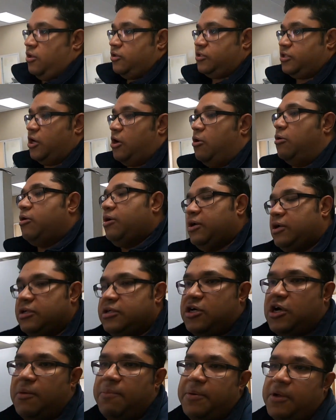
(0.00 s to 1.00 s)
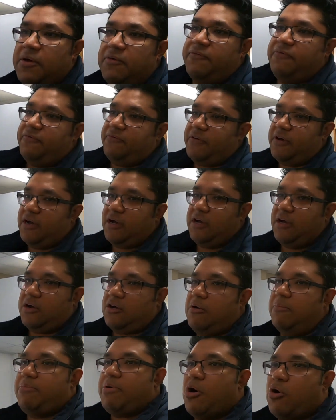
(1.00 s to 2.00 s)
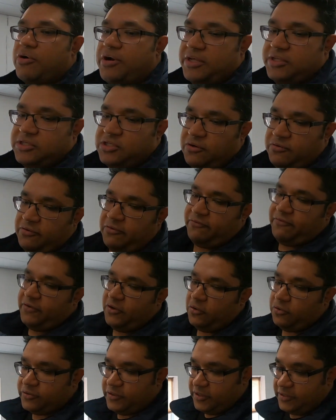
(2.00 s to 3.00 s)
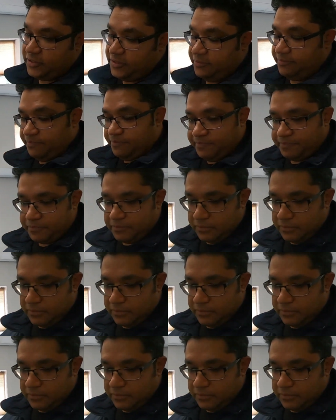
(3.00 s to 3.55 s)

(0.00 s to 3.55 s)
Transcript: So a couple of components of the fuel system.